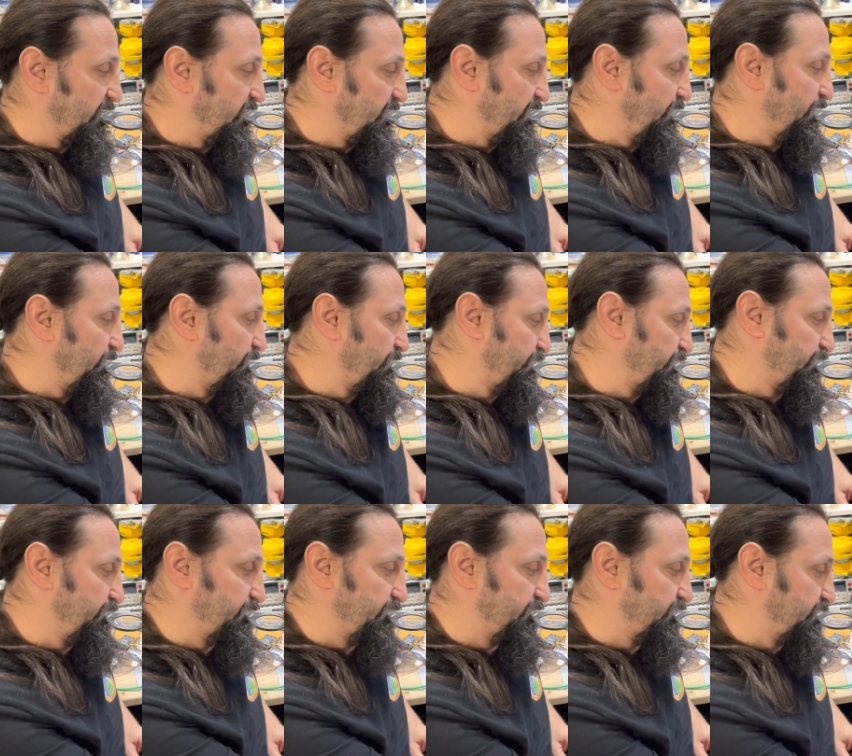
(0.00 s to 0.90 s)
lot of
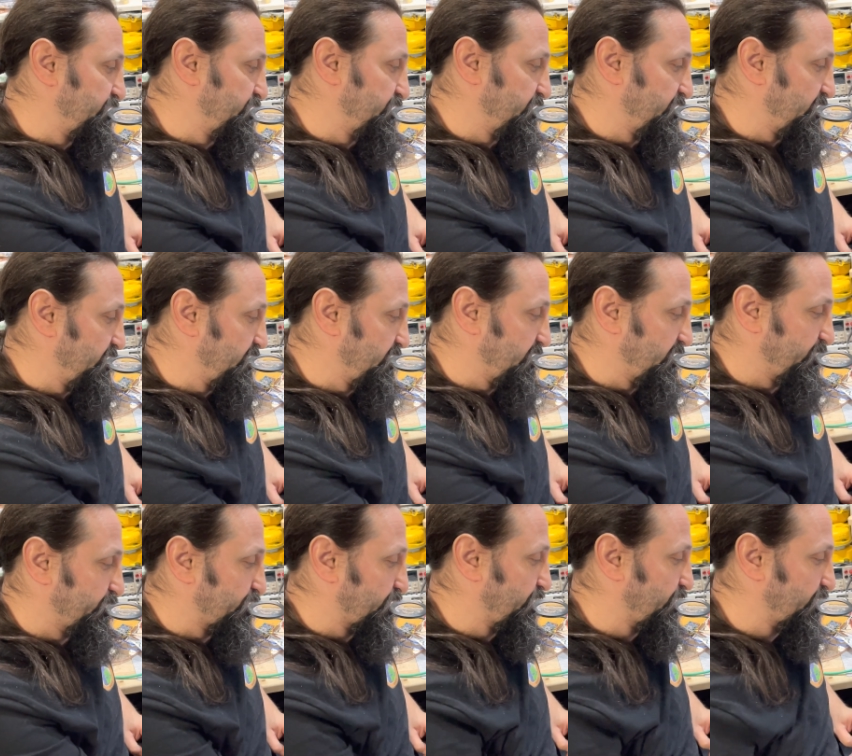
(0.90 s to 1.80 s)

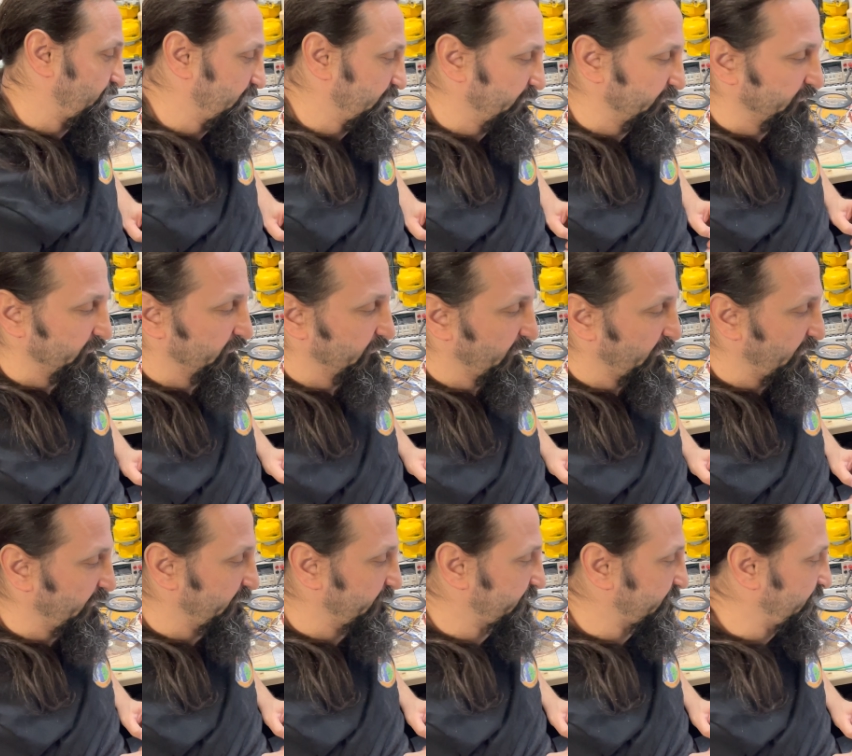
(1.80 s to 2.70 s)
broken
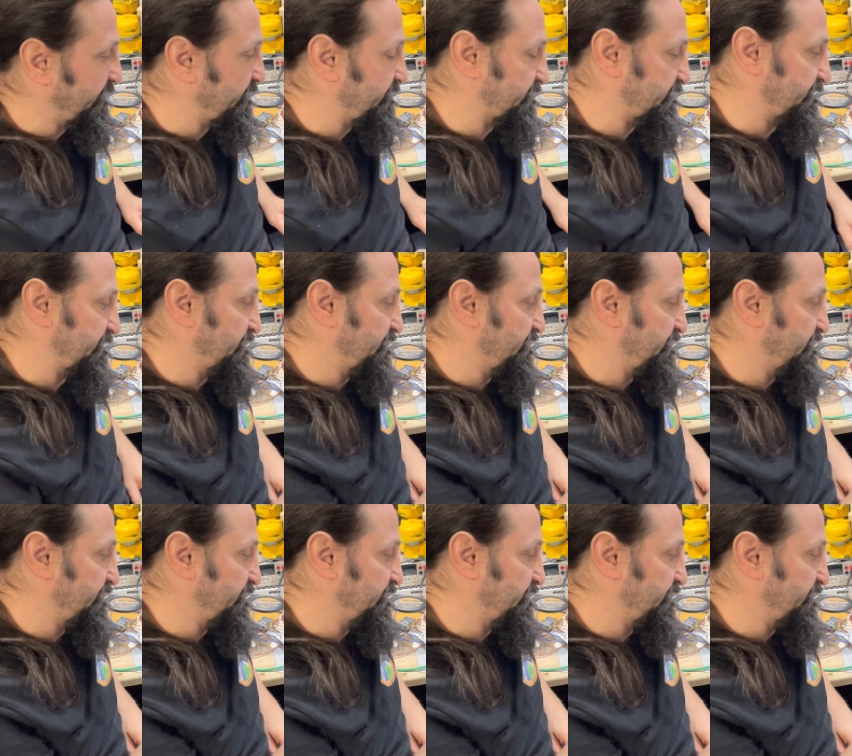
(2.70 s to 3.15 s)
ICs.